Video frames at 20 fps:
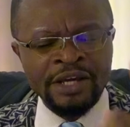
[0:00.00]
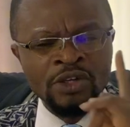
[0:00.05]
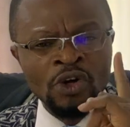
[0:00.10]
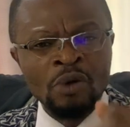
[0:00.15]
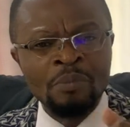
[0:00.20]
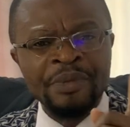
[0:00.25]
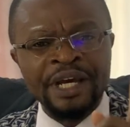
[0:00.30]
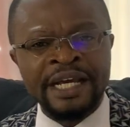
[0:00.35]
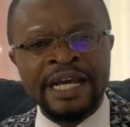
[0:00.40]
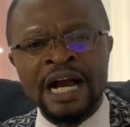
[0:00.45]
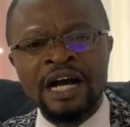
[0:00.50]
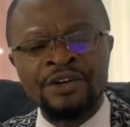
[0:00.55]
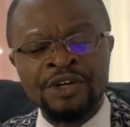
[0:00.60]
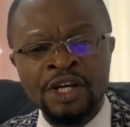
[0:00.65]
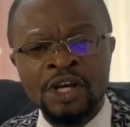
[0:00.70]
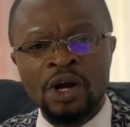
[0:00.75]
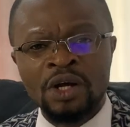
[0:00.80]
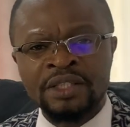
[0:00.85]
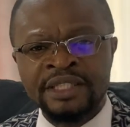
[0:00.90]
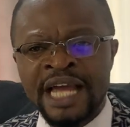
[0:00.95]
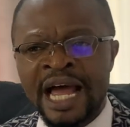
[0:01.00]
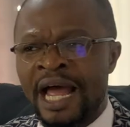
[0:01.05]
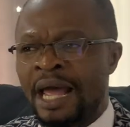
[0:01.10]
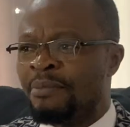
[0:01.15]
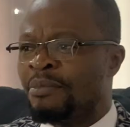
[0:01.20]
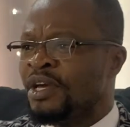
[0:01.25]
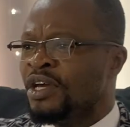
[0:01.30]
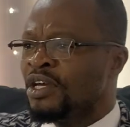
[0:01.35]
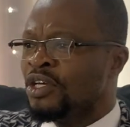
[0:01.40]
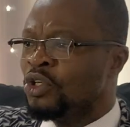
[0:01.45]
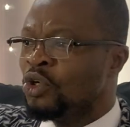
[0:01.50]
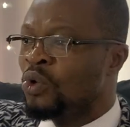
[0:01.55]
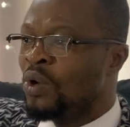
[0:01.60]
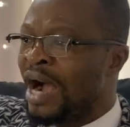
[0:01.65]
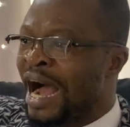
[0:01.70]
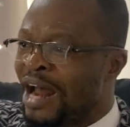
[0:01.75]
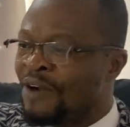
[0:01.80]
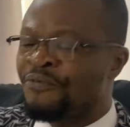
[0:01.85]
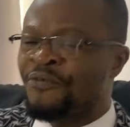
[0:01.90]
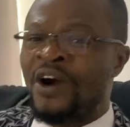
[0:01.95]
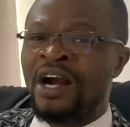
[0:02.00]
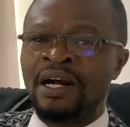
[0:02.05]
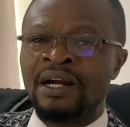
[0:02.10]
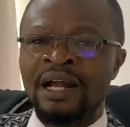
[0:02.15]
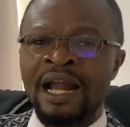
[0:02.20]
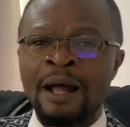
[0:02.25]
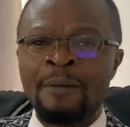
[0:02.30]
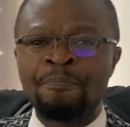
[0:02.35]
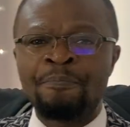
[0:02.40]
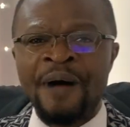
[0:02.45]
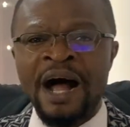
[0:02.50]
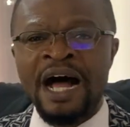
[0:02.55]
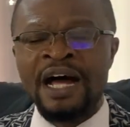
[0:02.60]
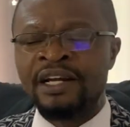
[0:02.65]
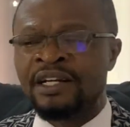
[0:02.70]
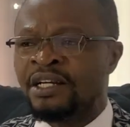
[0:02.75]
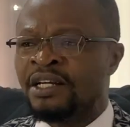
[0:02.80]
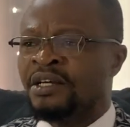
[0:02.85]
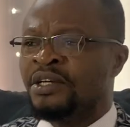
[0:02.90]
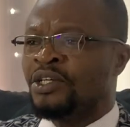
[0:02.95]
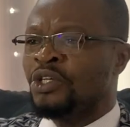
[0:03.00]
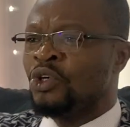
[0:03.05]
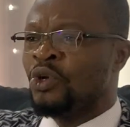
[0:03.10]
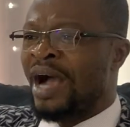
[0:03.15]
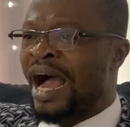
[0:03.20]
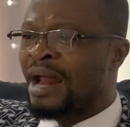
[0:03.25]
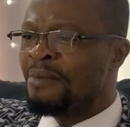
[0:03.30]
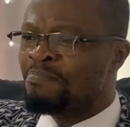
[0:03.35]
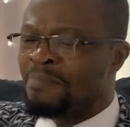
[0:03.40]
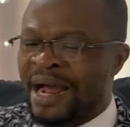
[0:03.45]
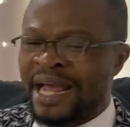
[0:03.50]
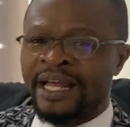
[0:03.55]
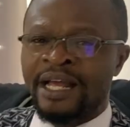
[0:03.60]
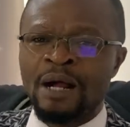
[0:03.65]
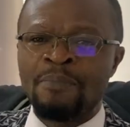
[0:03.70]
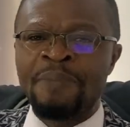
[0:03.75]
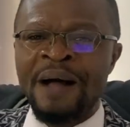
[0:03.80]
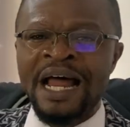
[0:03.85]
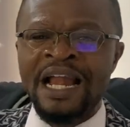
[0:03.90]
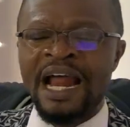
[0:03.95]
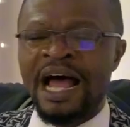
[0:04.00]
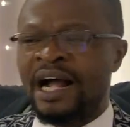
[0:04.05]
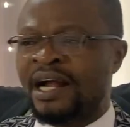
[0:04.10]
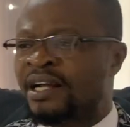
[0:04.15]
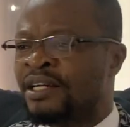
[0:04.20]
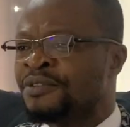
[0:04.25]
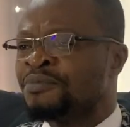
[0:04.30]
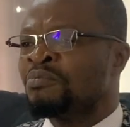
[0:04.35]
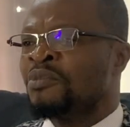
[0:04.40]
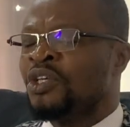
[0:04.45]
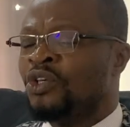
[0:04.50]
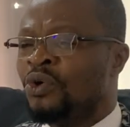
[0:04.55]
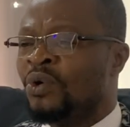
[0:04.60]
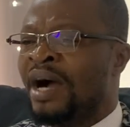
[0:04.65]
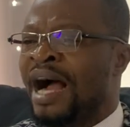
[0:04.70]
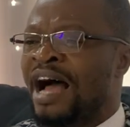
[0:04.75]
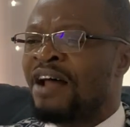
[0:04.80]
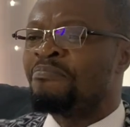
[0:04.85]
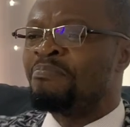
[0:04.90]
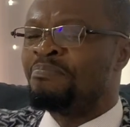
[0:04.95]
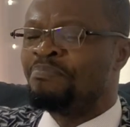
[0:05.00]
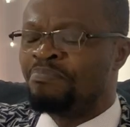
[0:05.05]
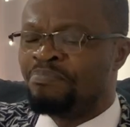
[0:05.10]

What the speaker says: you, Mikel, during your time, you had Frank Lampard, you had Michael Ballack, you had